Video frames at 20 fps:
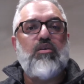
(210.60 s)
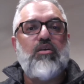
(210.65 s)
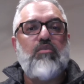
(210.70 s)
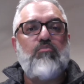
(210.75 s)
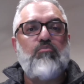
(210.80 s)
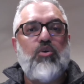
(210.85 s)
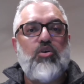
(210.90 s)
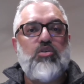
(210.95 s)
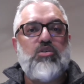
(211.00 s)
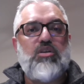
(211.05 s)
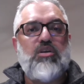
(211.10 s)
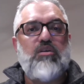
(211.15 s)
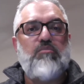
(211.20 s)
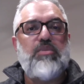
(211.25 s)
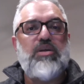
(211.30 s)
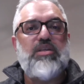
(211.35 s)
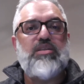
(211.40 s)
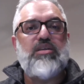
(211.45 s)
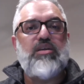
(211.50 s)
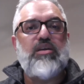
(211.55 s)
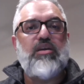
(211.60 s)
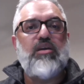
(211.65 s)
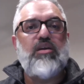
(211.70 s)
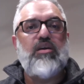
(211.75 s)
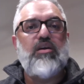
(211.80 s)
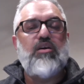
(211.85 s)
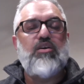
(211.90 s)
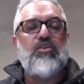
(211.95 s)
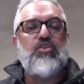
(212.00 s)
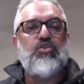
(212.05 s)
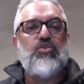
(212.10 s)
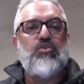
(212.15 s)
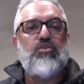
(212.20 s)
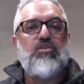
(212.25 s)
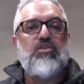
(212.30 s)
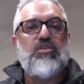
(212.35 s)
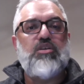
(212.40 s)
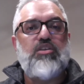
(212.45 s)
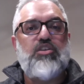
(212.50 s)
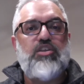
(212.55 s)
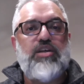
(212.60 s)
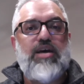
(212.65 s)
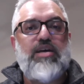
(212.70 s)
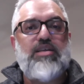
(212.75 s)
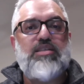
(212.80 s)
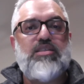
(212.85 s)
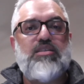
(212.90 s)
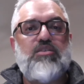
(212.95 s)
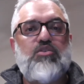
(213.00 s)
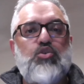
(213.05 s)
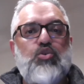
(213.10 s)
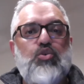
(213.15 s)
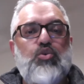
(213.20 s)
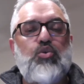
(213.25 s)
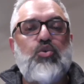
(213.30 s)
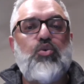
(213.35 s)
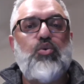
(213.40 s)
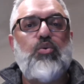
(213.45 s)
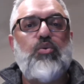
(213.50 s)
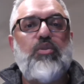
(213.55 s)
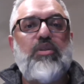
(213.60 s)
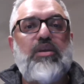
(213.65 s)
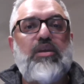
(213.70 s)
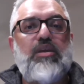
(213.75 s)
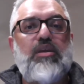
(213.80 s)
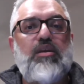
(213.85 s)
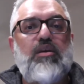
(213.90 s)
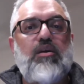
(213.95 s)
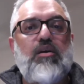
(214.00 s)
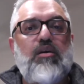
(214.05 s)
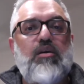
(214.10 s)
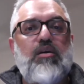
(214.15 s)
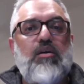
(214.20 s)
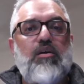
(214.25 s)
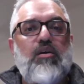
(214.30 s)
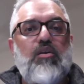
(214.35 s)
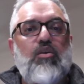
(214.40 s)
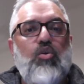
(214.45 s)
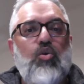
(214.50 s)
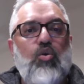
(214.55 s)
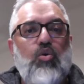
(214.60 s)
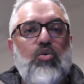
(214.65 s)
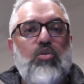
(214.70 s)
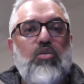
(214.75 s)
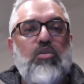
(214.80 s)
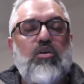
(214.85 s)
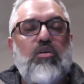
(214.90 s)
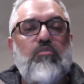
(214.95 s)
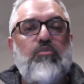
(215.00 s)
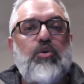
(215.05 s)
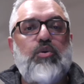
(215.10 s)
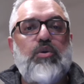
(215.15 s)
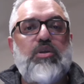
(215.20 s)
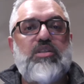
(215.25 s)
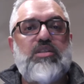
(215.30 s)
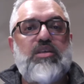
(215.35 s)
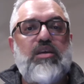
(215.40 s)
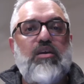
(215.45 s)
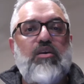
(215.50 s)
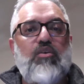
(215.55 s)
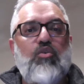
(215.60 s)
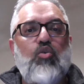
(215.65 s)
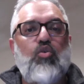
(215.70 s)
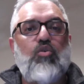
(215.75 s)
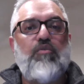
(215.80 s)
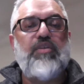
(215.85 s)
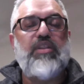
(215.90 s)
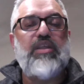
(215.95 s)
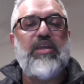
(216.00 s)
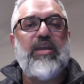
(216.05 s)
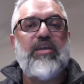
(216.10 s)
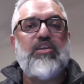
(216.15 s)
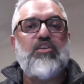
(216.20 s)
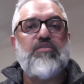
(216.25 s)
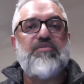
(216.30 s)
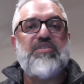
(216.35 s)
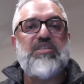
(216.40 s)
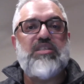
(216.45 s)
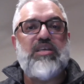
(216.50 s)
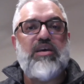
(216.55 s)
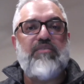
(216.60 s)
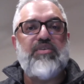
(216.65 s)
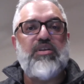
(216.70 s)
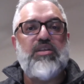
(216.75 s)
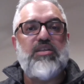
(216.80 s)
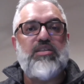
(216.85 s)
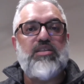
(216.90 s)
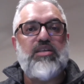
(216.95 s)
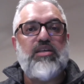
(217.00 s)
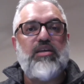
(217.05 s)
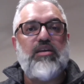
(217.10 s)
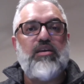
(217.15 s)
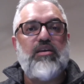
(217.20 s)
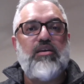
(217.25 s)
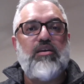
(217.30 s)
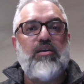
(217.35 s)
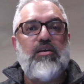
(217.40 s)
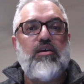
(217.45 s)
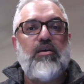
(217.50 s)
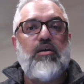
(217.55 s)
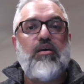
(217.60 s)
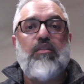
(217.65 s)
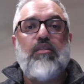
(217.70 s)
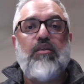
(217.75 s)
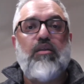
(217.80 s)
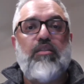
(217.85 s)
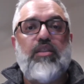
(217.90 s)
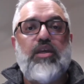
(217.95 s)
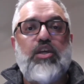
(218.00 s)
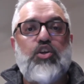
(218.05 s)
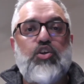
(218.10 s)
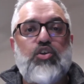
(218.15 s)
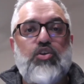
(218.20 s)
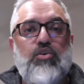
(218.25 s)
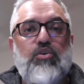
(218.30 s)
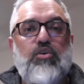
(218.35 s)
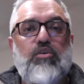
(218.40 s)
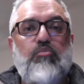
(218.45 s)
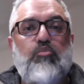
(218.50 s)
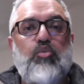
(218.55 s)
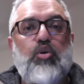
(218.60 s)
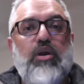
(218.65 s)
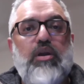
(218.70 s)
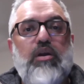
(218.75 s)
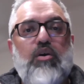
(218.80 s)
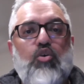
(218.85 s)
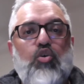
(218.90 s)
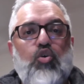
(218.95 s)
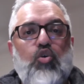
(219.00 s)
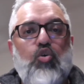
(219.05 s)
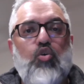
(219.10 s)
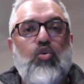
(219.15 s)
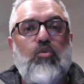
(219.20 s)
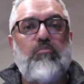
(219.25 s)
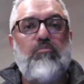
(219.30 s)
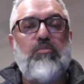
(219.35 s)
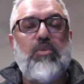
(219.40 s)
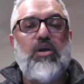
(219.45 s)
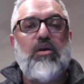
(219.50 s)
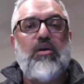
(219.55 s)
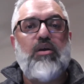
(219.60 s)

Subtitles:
mosque committee should suggest to the local community over the age of 70 that they should pray at home,